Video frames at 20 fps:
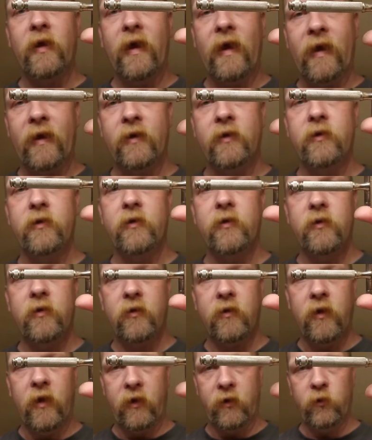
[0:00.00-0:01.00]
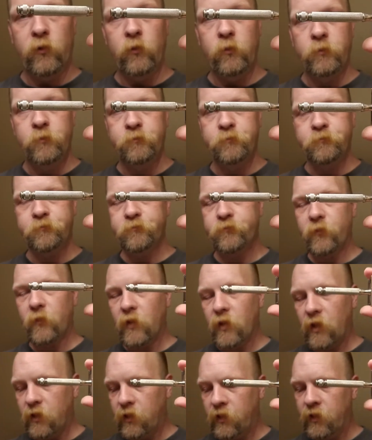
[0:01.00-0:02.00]
end. Handle
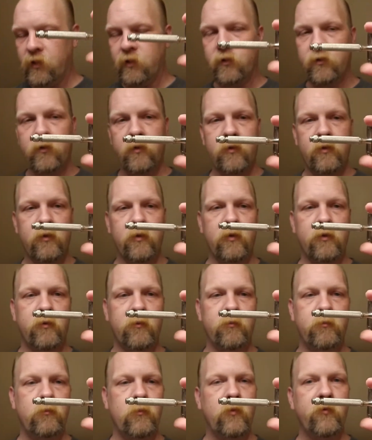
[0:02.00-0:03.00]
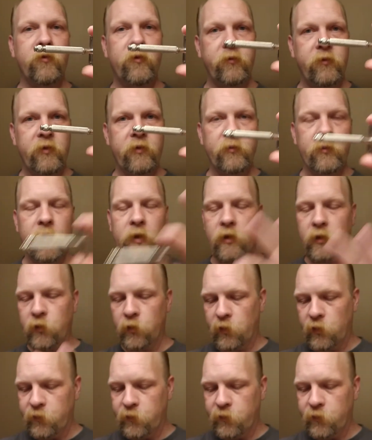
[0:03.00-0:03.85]
and 50s model,